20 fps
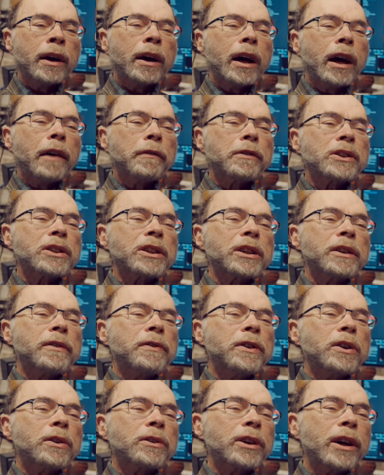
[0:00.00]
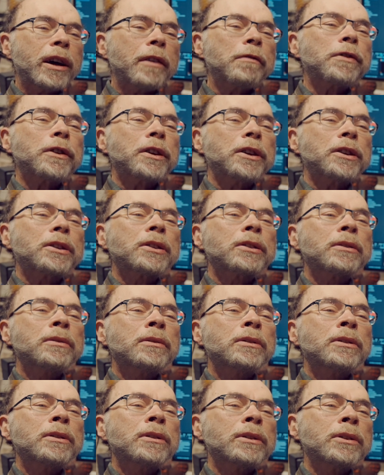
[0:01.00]
obviously feel confident
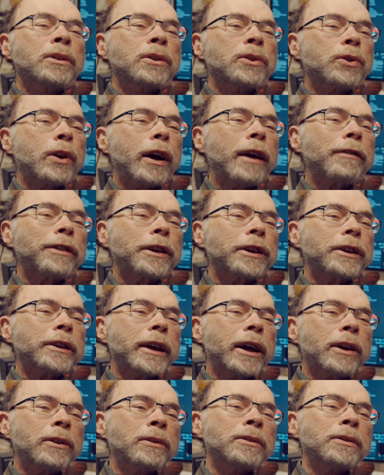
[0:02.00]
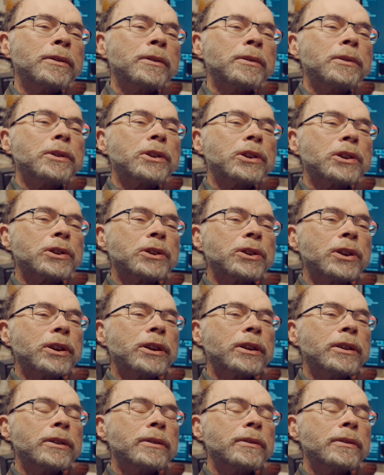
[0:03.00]
traveling now, which is good.